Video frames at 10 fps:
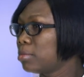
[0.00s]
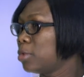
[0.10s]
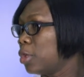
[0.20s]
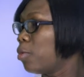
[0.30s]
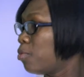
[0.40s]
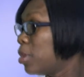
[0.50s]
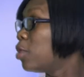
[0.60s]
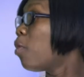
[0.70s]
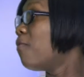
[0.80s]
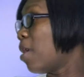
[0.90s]
you know,
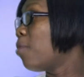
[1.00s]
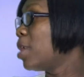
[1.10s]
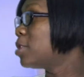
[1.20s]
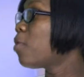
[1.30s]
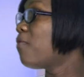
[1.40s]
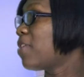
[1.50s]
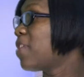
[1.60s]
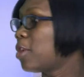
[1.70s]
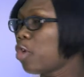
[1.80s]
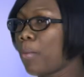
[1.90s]
being overweight, over
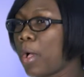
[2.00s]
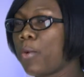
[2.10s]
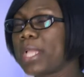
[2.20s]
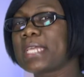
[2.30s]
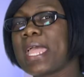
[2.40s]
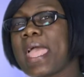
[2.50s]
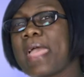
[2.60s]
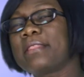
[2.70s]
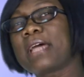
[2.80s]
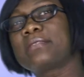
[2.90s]
their normal weight.
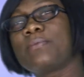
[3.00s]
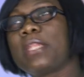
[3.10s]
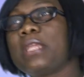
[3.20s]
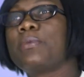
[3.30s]
And that's mainly